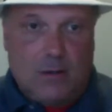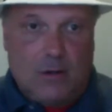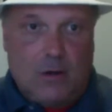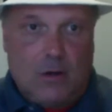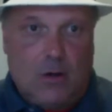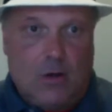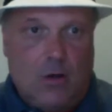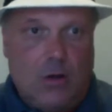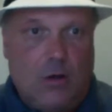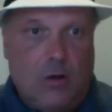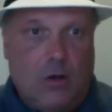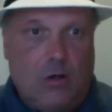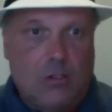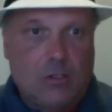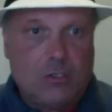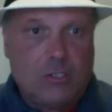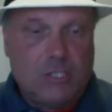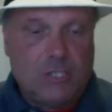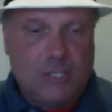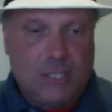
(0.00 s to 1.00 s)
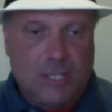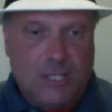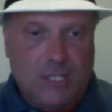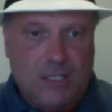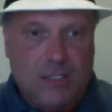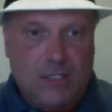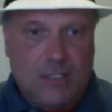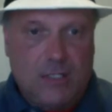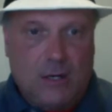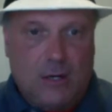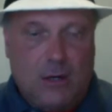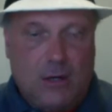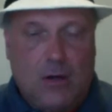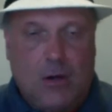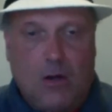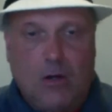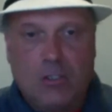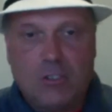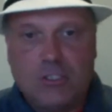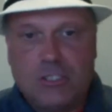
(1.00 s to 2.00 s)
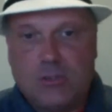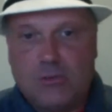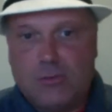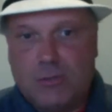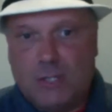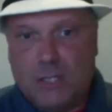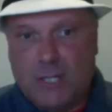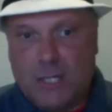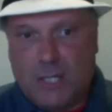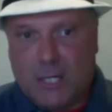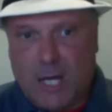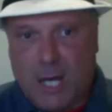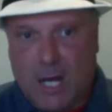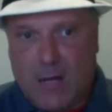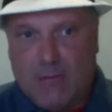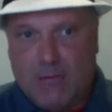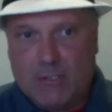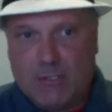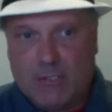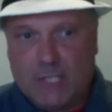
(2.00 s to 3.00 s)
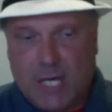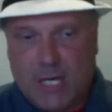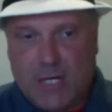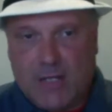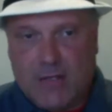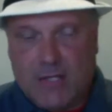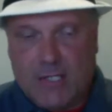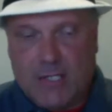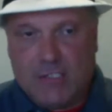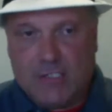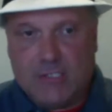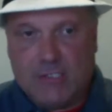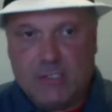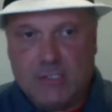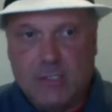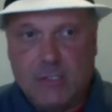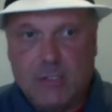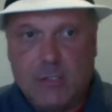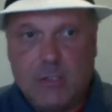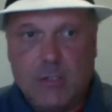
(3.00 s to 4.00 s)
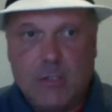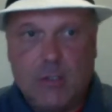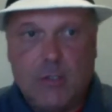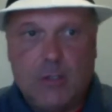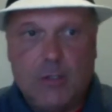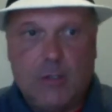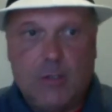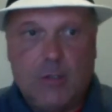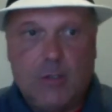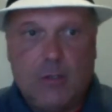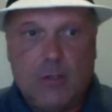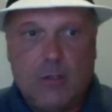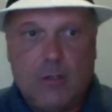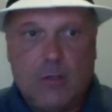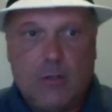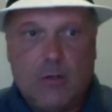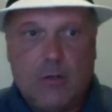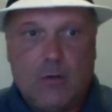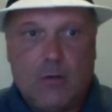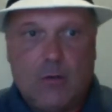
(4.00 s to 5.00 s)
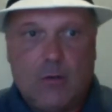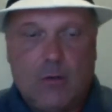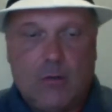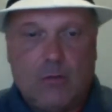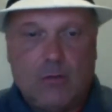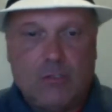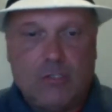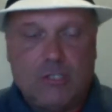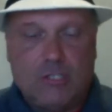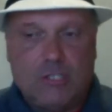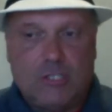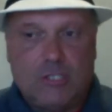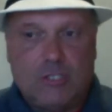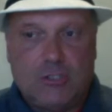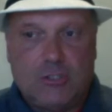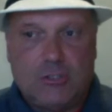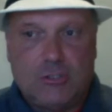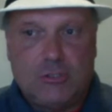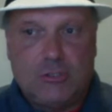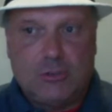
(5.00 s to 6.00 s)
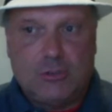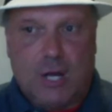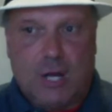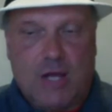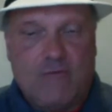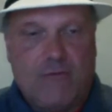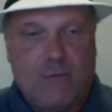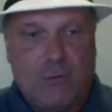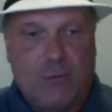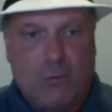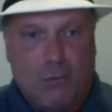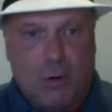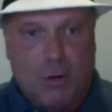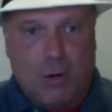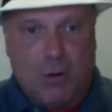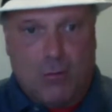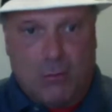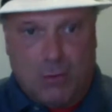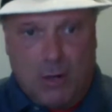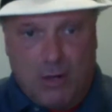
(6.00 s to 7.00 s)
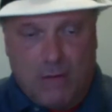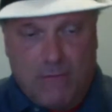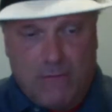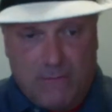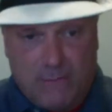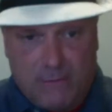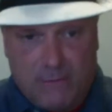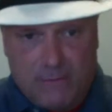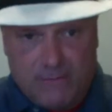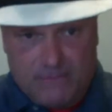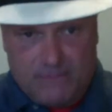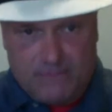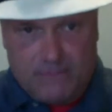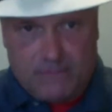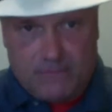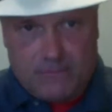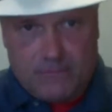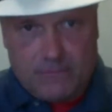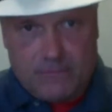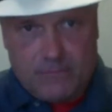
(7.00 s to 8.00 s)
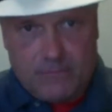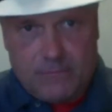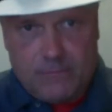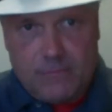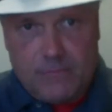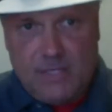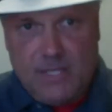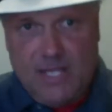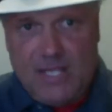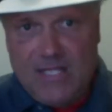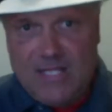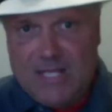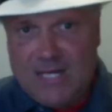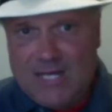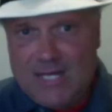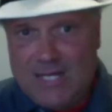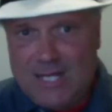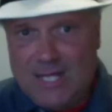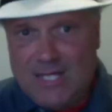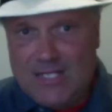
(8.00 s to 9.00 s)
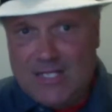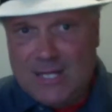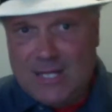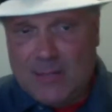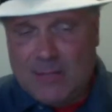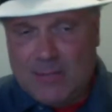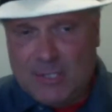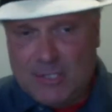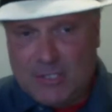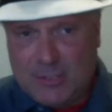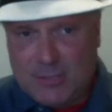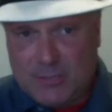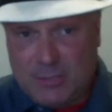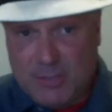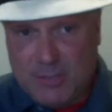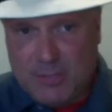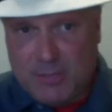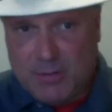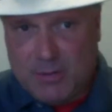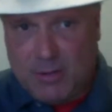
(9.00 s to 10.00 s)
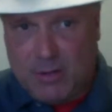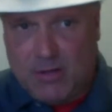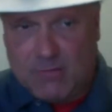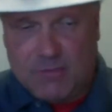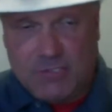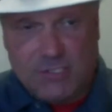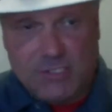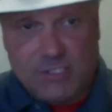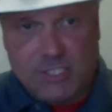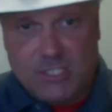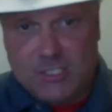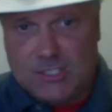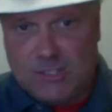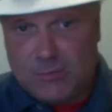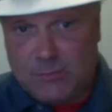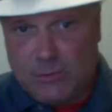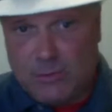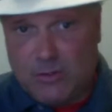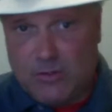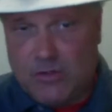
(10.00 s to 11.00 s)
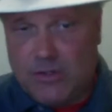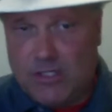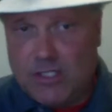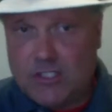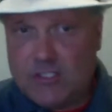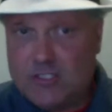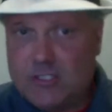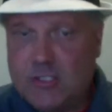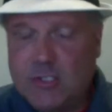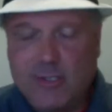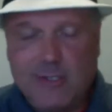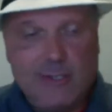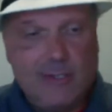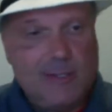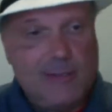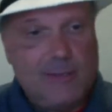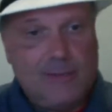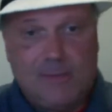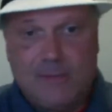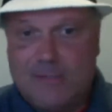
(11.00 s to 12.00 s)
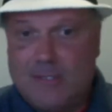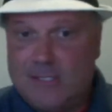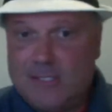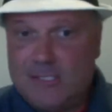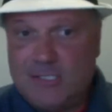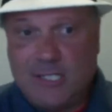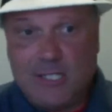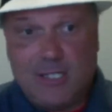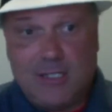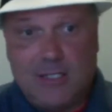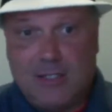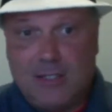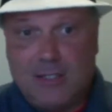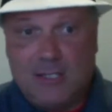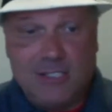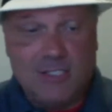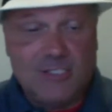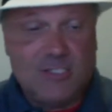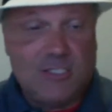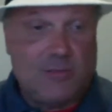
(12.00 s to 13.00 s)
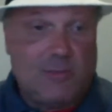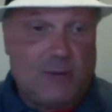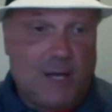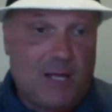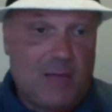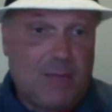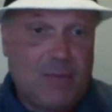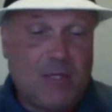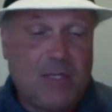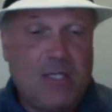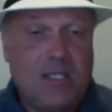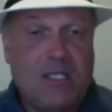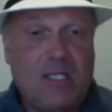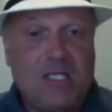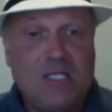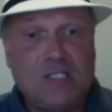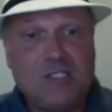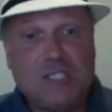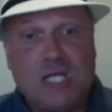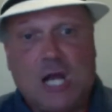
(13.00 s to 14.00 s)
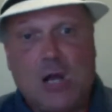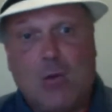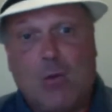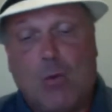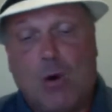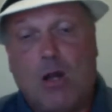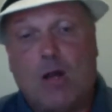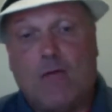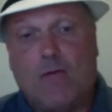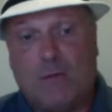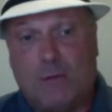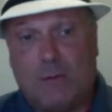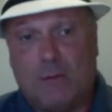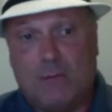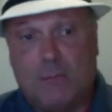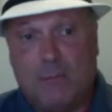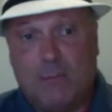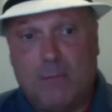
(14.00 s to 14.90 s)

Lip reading: all she really accomplished out of this was just drive a rift, and then it ended up pissing people off. She's done some good things, but this, in my opinion, is not one of them.